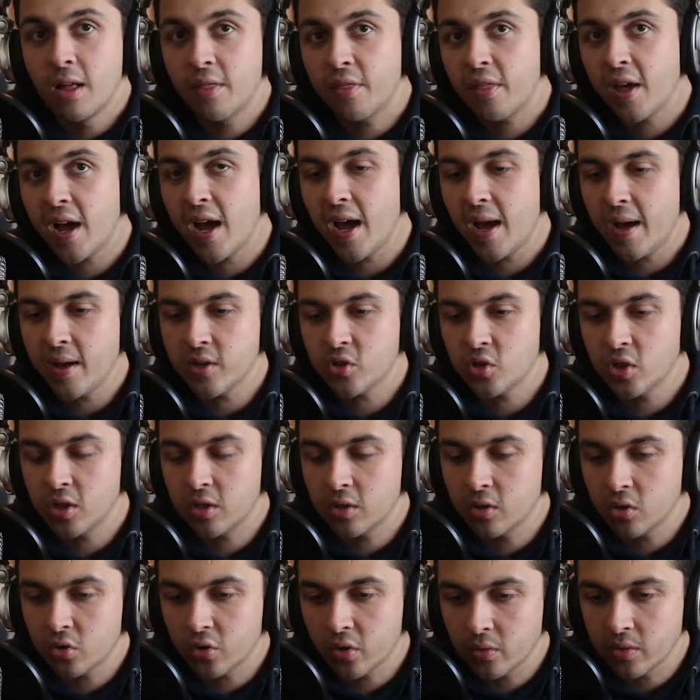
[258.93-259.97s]
That actually
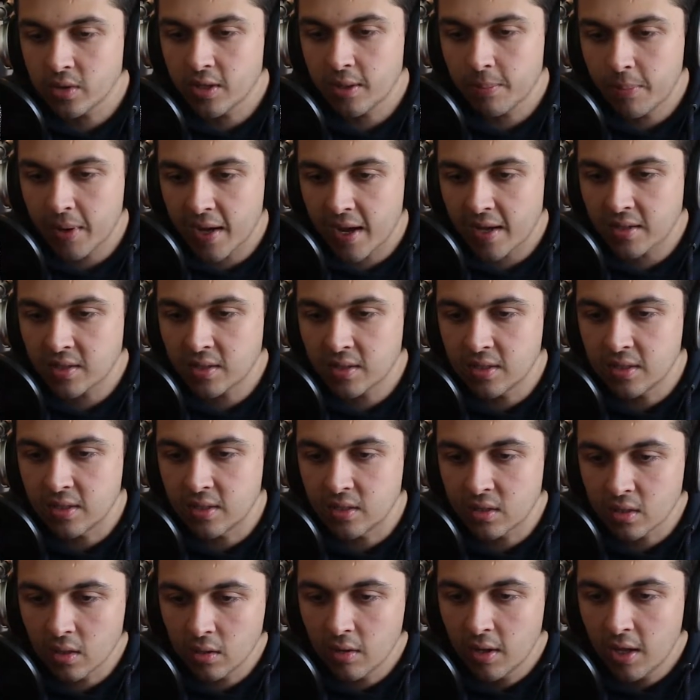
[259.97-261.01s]
controls the opacity.
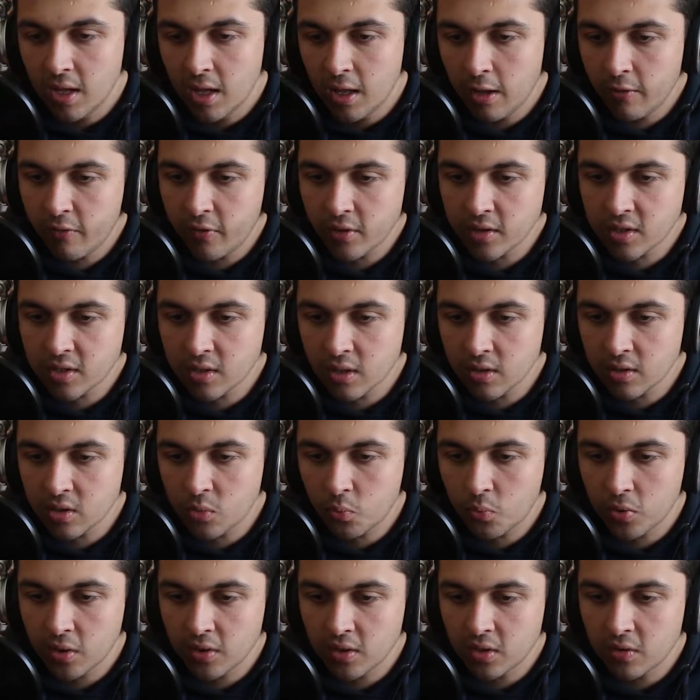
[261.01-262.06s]
So if I start to
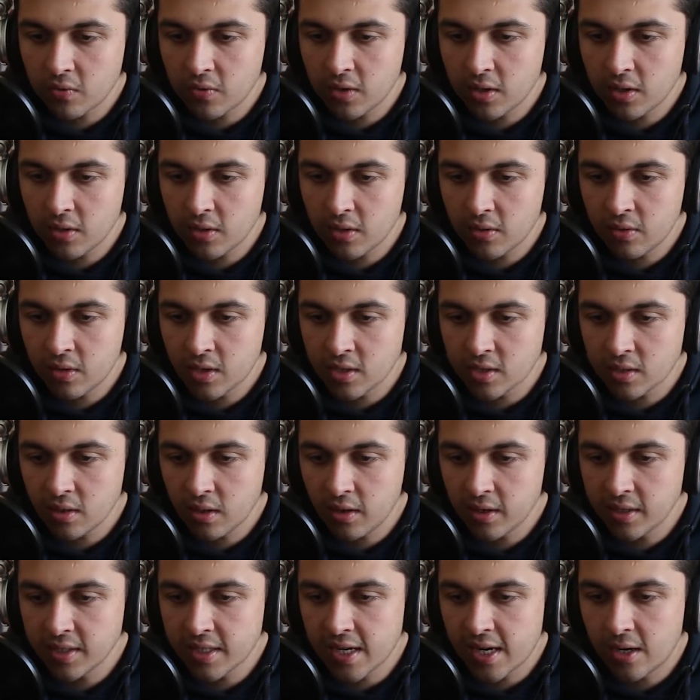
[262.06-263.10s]
bring this
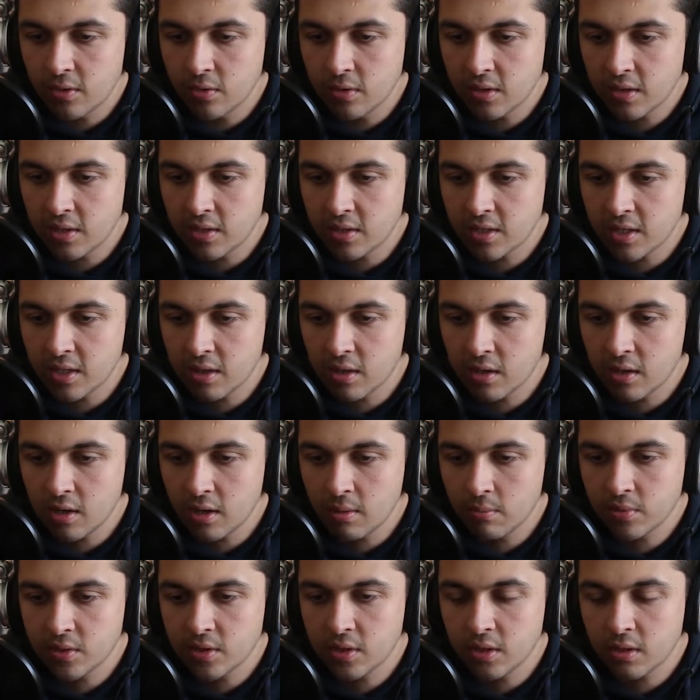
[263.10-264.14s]
line down, you can see the
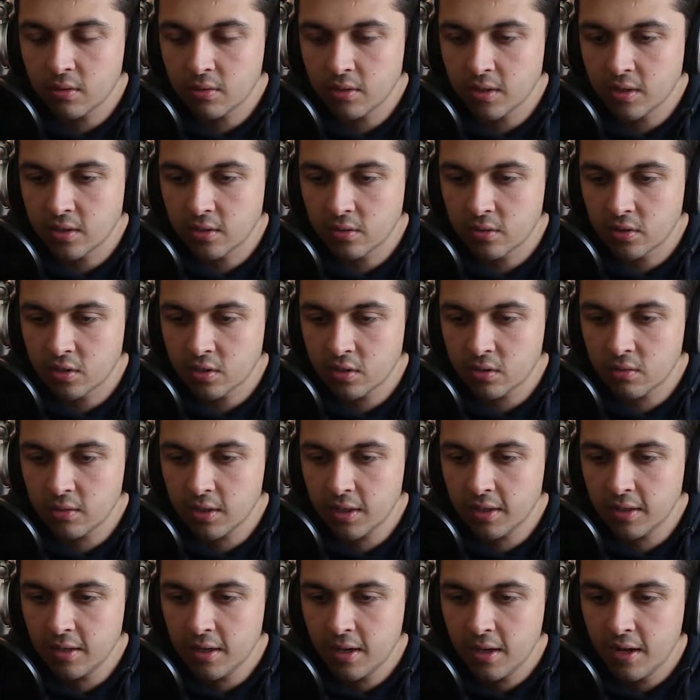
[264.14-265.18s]
numbers decreasing on the
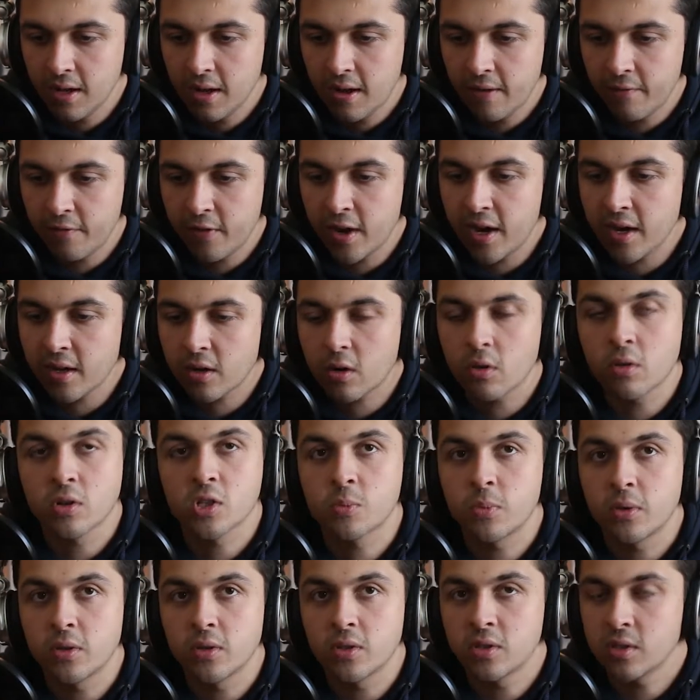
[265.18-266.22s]
screen. That
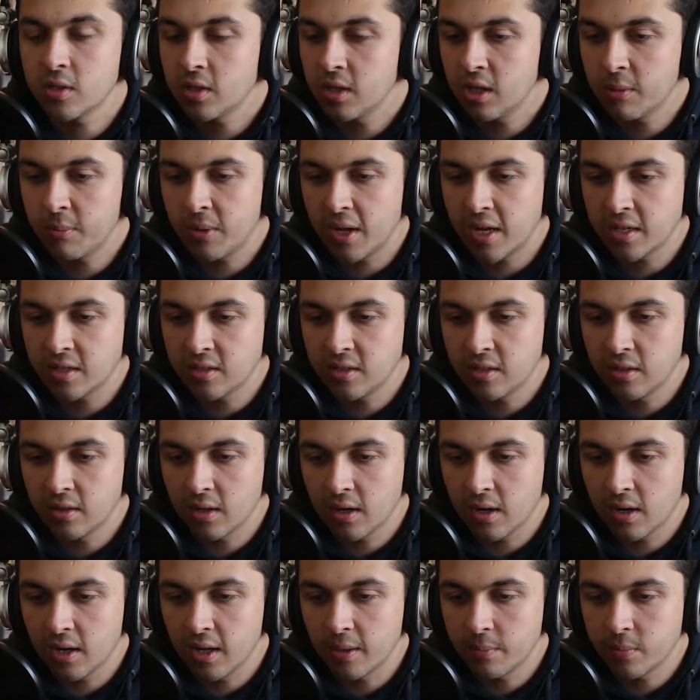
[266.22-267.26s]
corresponds to the opacity of the
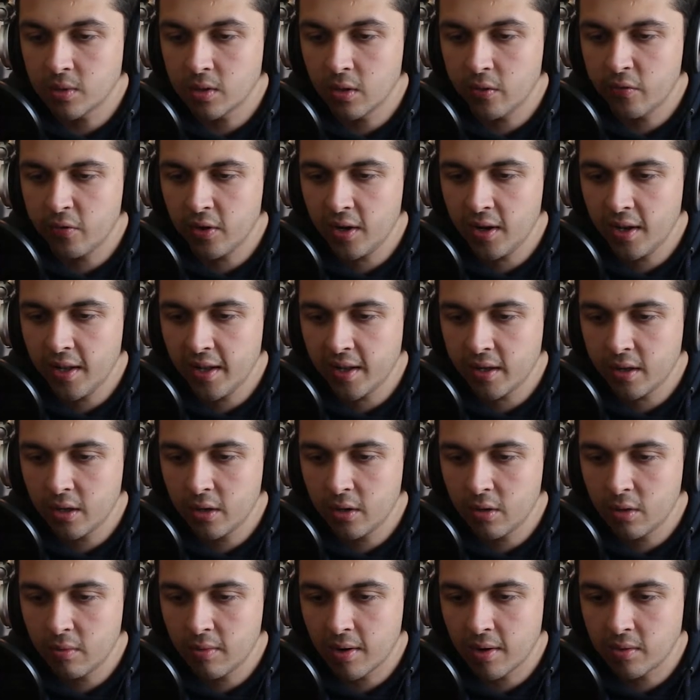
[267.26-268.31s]
clip. So if I let
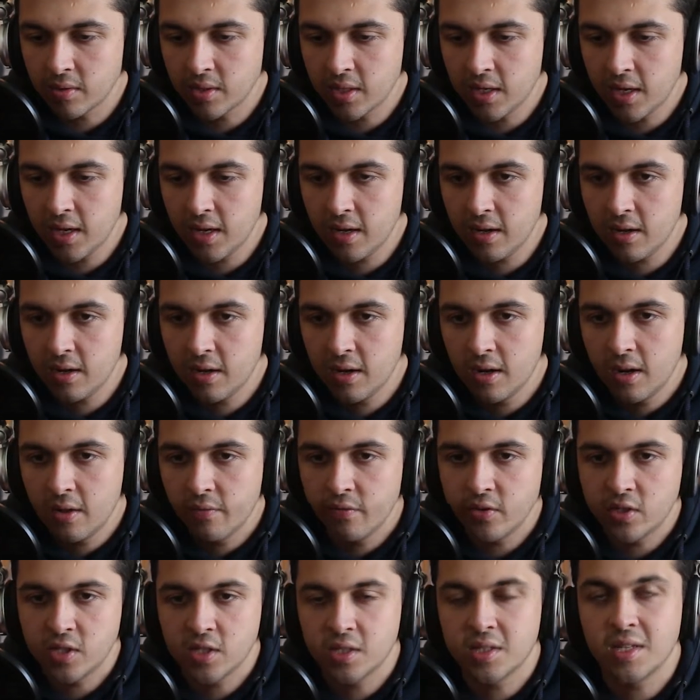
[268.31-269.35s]
go around here,
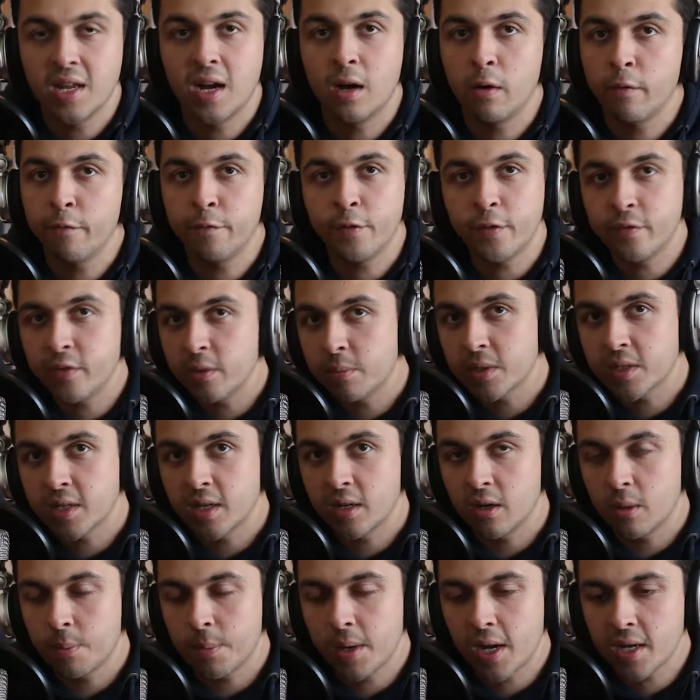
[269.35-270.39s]
this is now
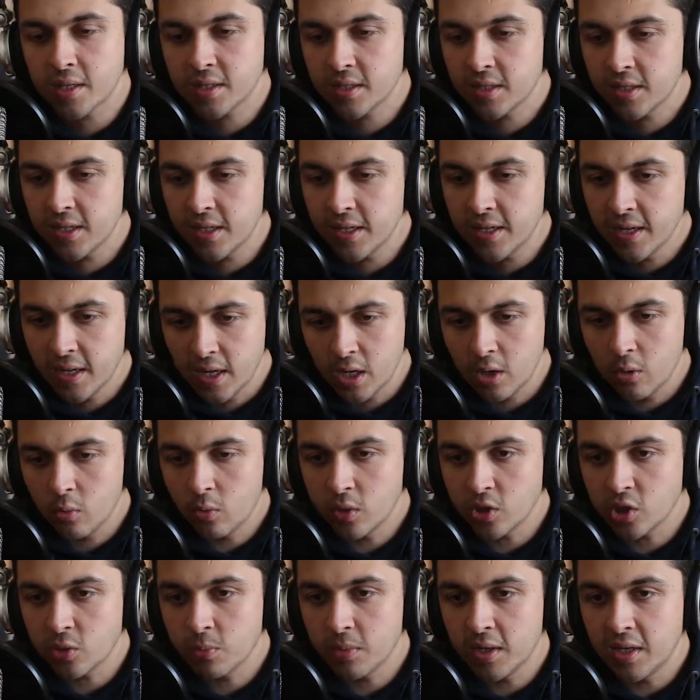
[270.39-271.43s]
50% opacity,
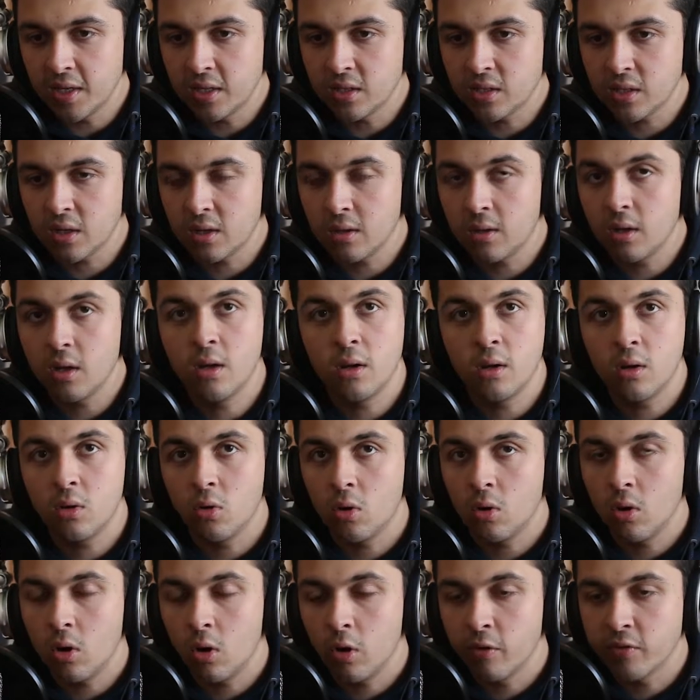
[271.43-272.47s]
which means
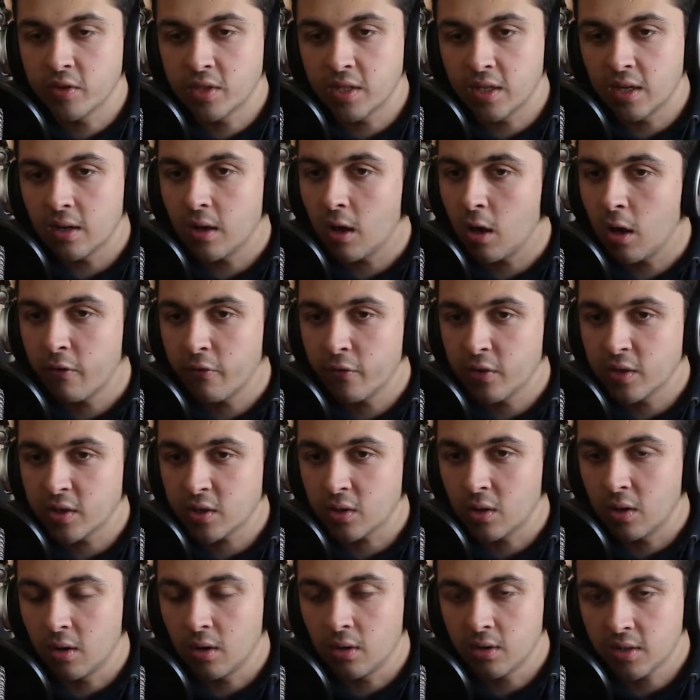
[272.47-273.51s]
obviously it's
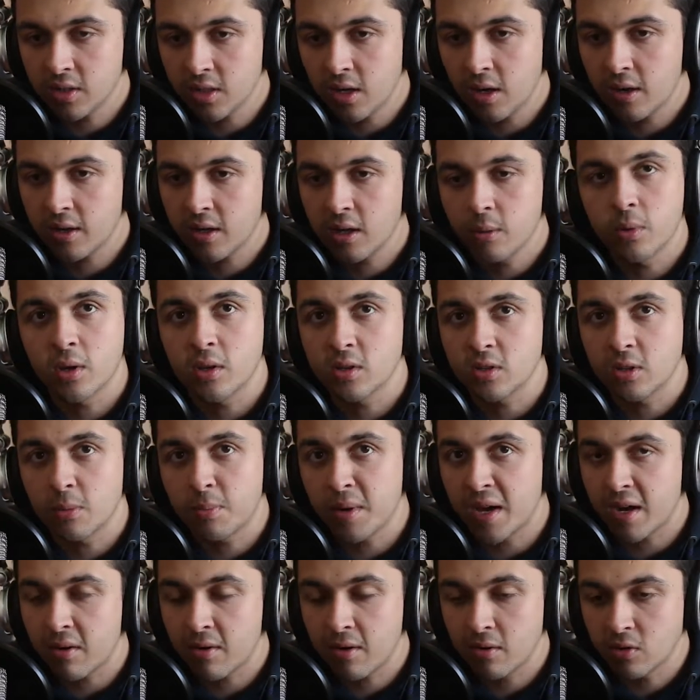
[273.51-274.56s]
got a lot darker because the
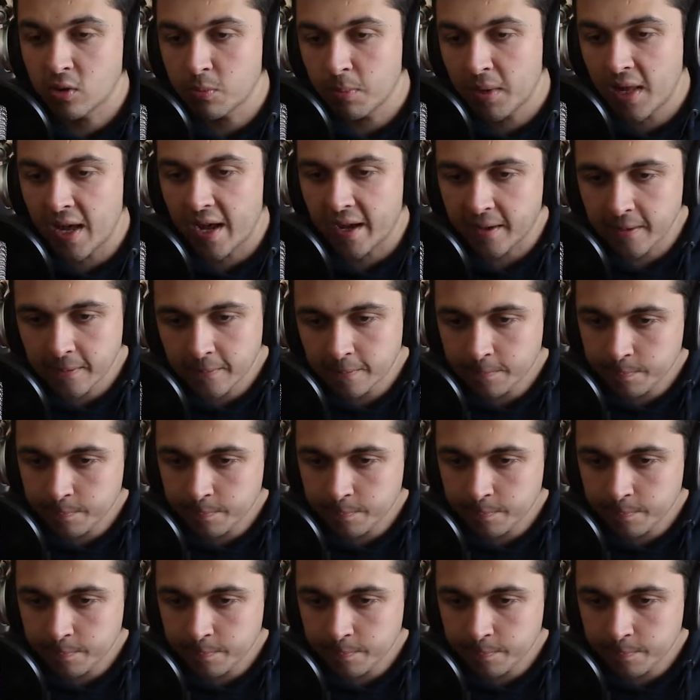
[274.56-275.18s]
background's black.